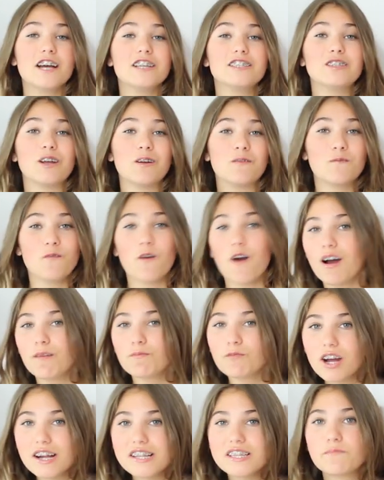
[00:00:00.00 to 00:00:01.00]
So what
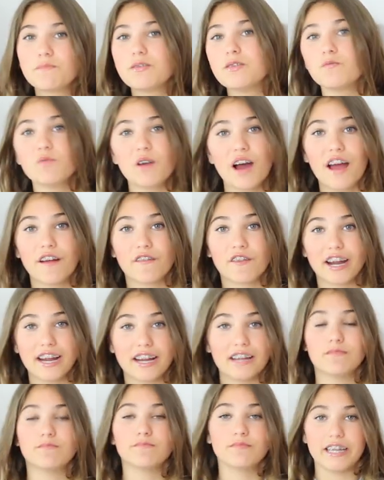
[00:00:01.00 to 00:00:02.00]
I'm going to be
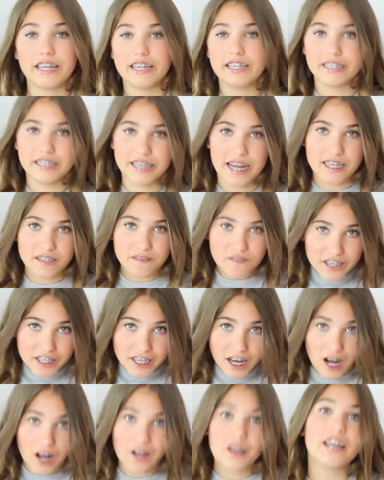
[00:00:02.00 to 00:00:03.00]
wearing in today's
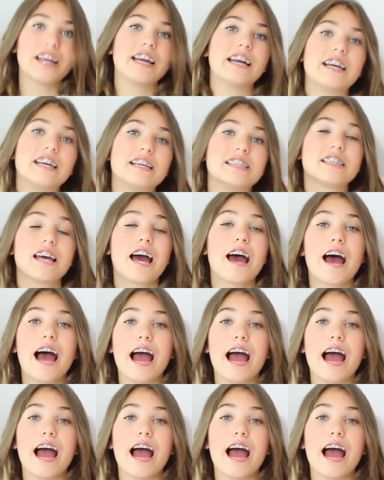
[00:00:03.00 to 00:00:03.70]
video is